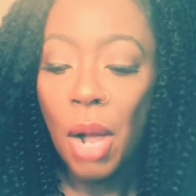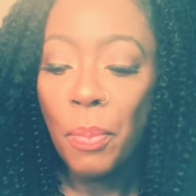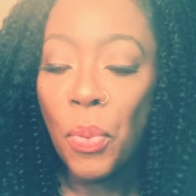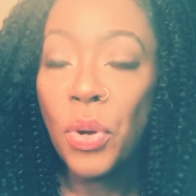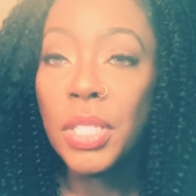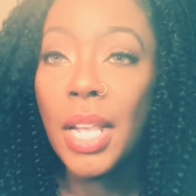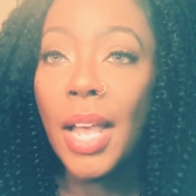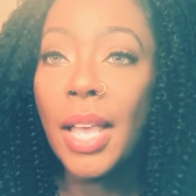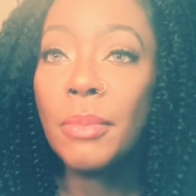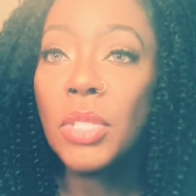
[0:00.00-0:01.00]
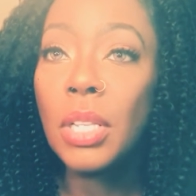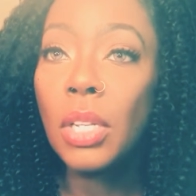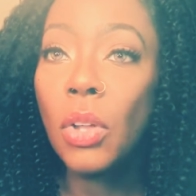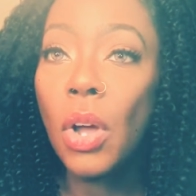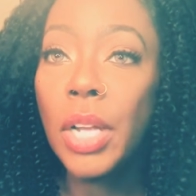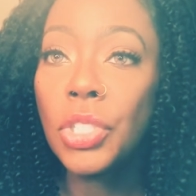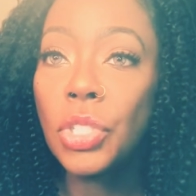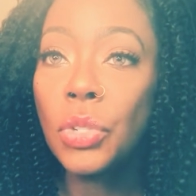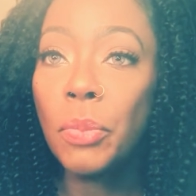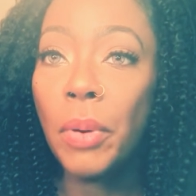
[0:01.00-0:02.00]
a poor time to
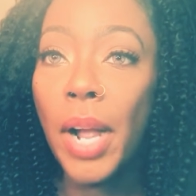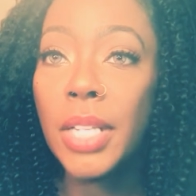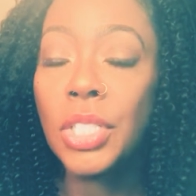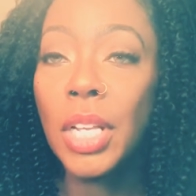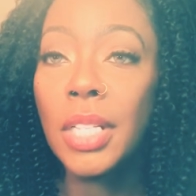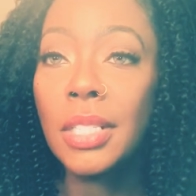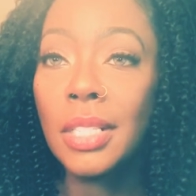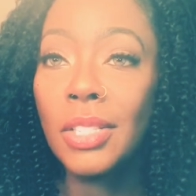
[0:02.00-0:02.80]
launch new projects,